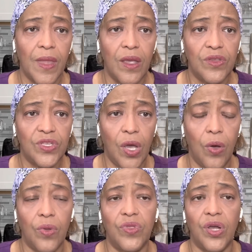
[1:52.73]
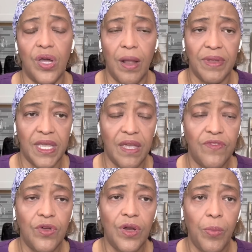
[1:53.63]
So they're going to give
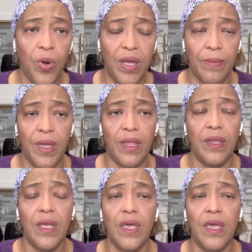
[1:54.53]
you an appointment.